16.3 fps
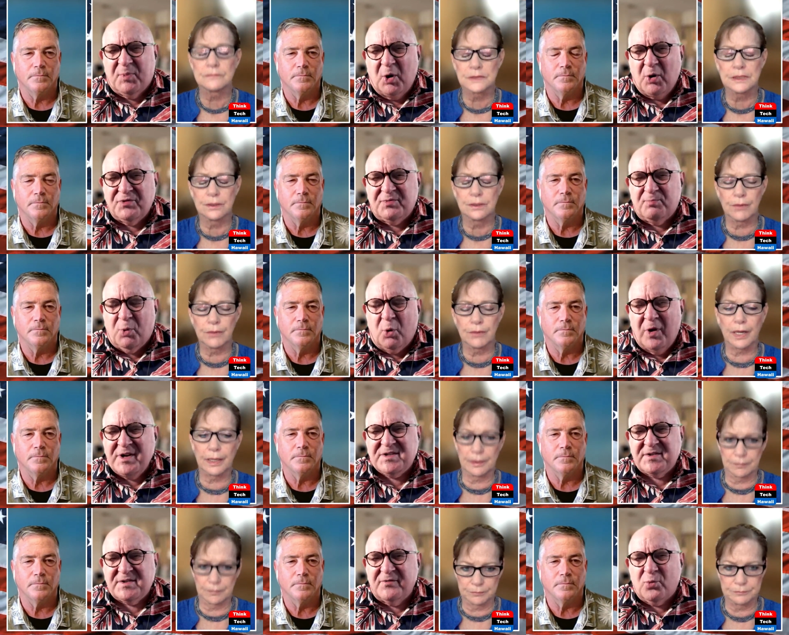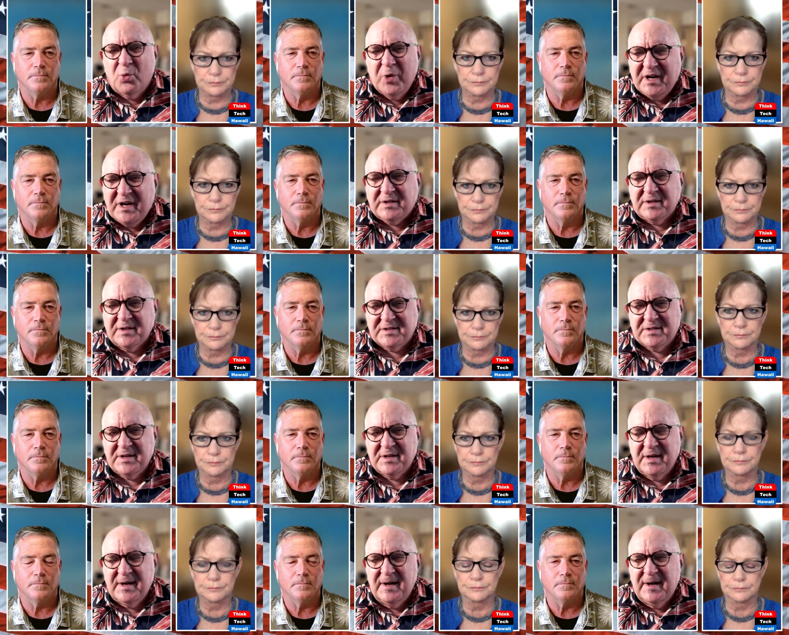Speaker 1: both points of weakness.
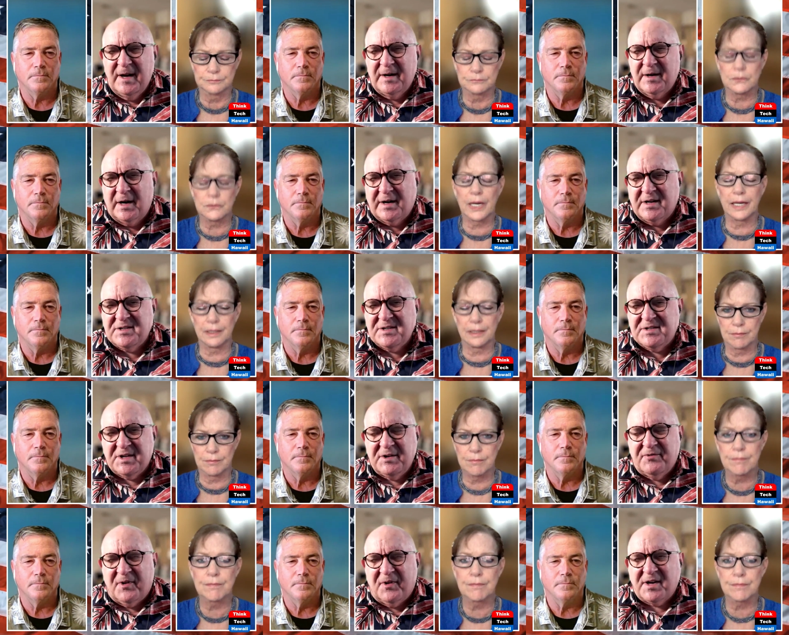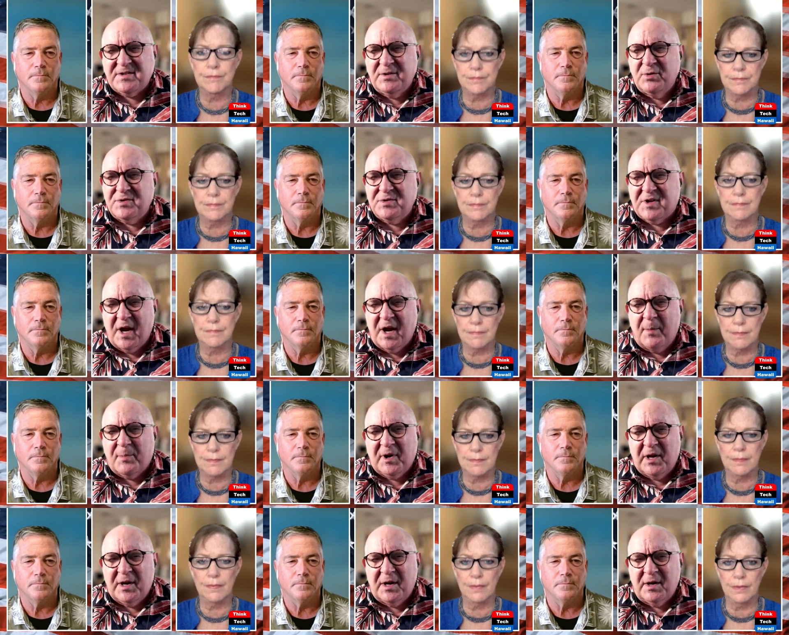And I can see Fox News
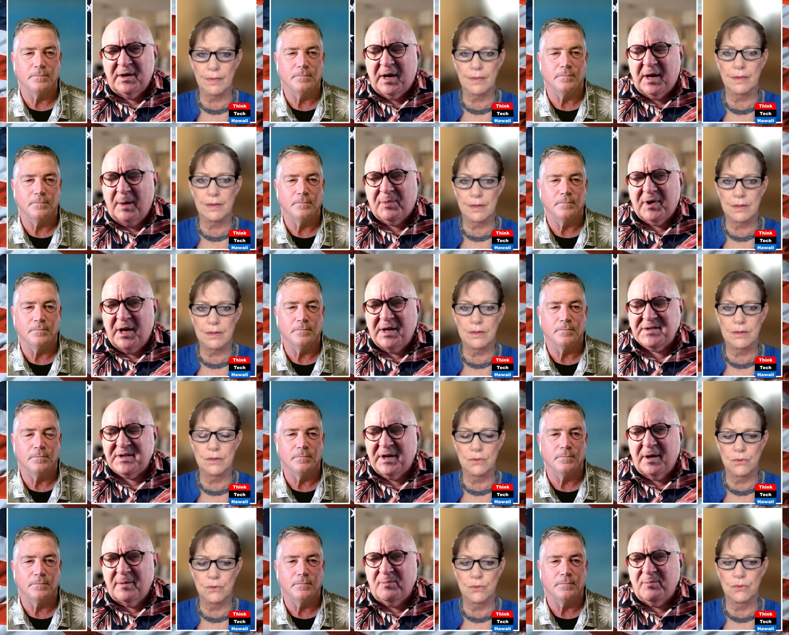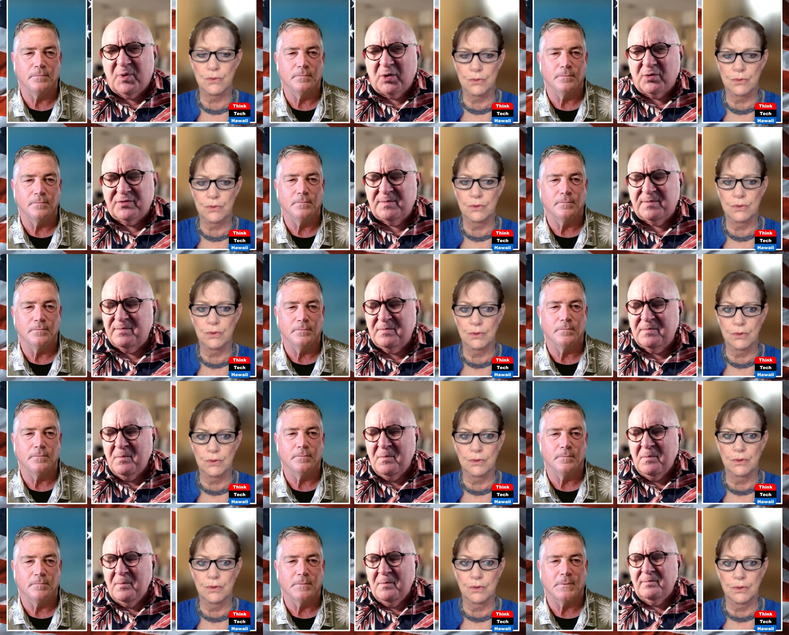capital, capitalizing on both.
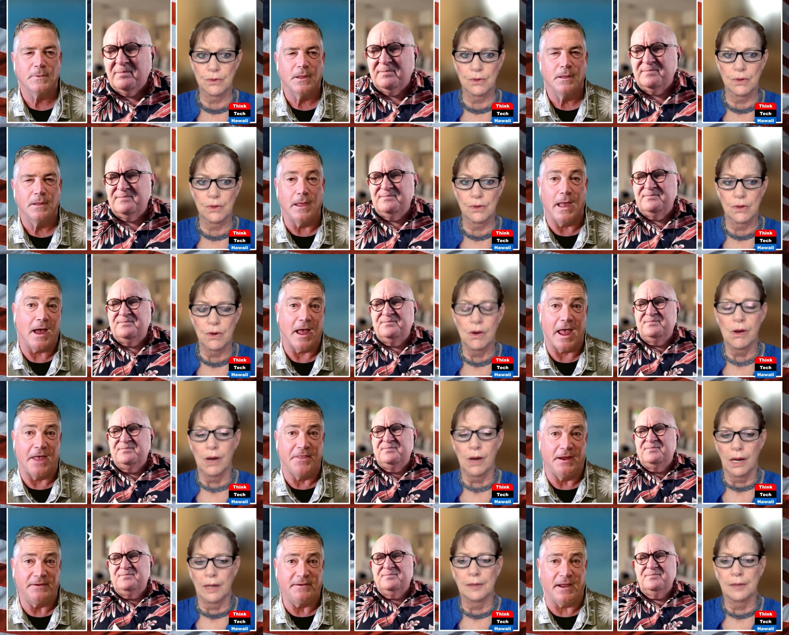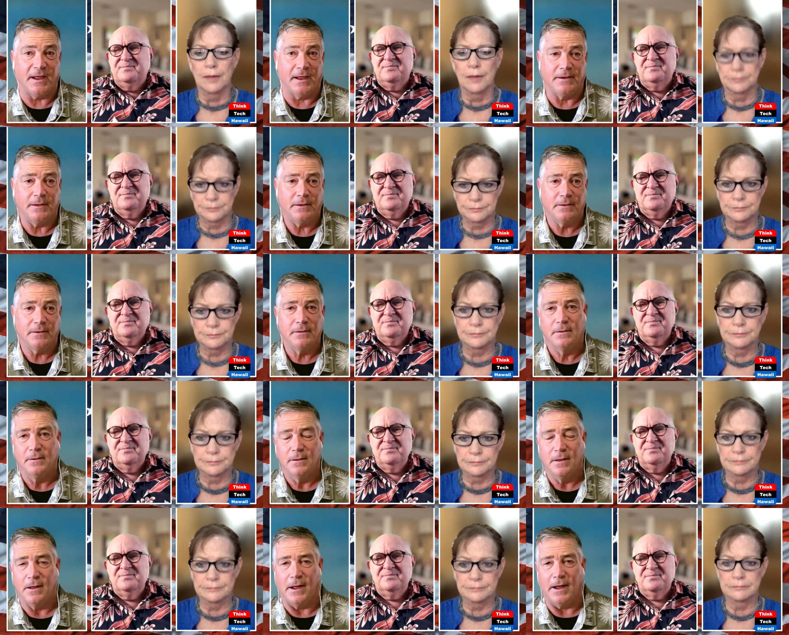
Speaker 2: Yeah, and they did.
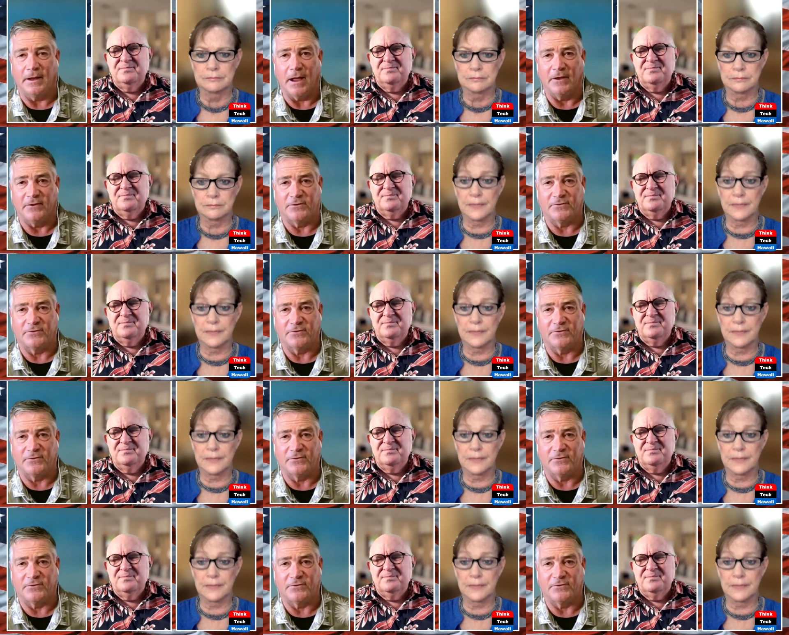I, I,